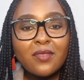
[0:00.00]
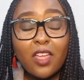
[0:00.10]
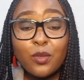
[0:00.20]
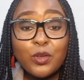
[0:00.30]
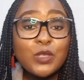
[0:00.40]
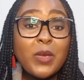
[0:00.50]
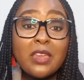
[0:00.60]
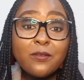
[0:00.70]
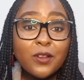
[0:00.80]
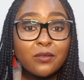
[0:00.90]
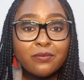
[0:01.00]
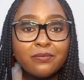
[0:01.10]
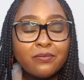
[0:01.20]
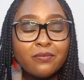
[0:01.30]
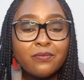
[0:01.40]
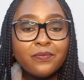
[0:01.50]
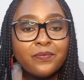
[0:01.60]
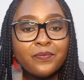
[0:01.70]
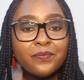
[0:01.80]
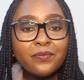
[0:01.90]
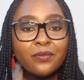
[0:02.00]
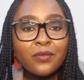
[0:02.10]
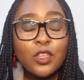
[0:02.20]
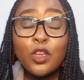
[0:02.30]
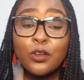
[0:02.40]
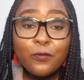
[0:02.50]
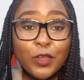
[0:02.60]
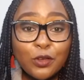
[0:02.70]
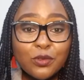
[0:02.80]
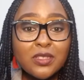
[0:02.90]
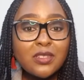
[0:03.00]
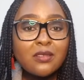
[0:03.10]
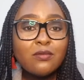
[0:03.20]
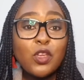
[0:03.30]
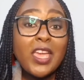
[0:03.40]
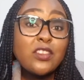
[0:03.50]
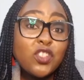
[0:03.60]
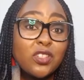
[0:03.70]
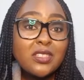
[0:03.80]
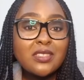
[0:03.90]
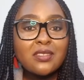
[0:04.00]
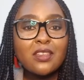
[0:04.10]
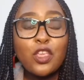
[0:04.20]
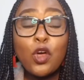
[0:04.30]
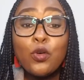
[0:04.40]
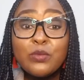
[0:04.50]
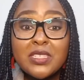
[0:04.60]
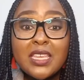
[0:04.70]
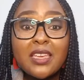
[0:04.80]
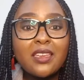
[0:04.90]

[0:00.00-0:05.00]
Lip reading: are the most painful. You're confused, you're anxious, you're homesick,